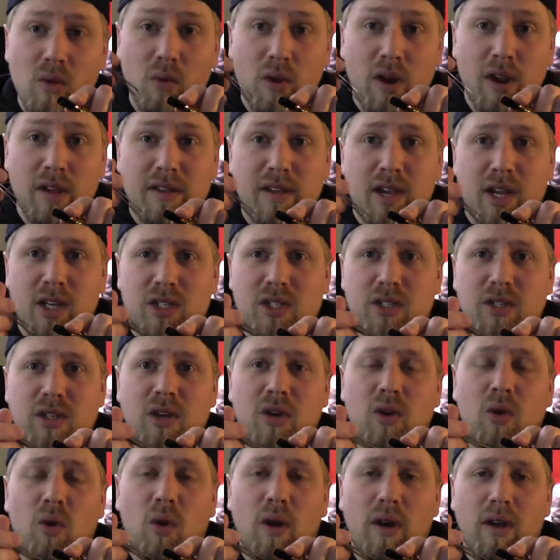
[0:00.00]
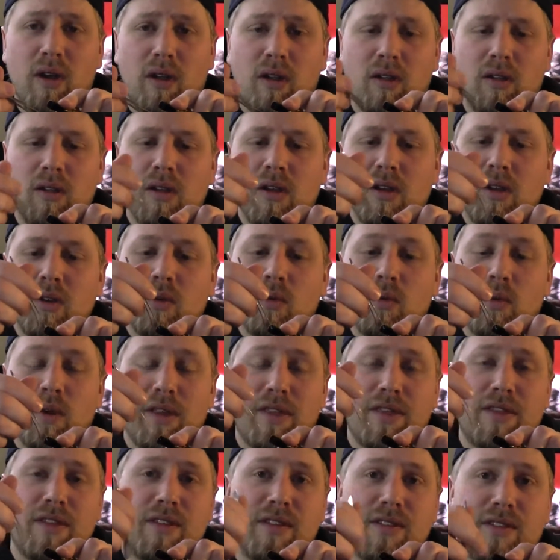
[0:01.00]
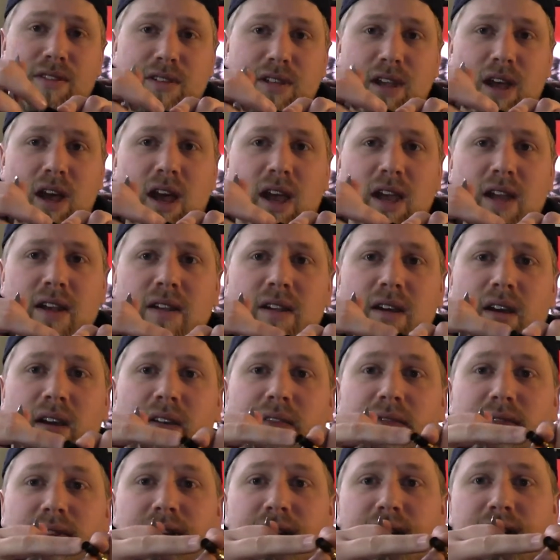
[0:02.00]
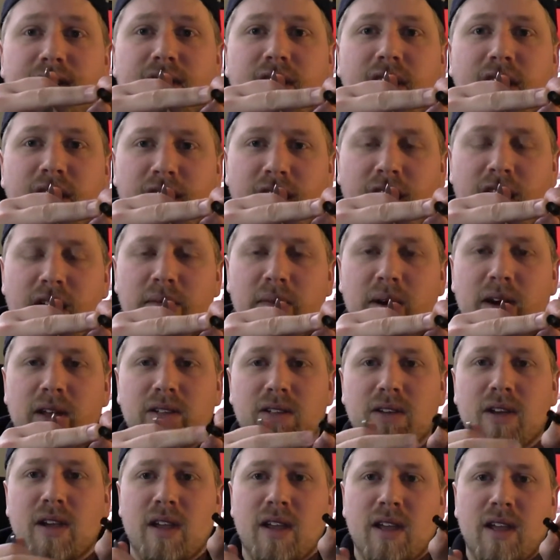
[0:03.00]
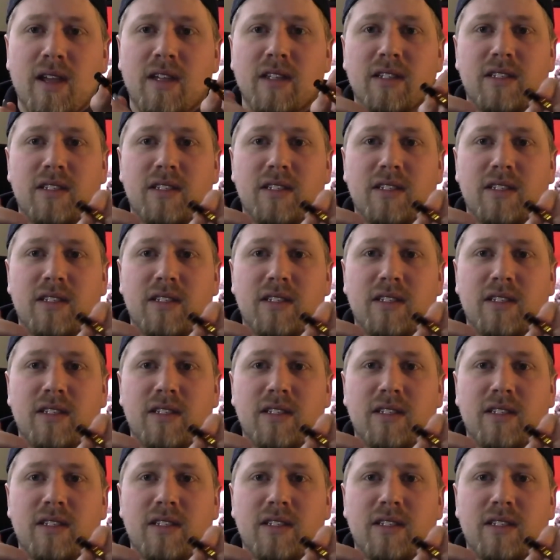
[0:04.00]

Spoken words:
when I touch the coil with the side of the inside of the atomizer,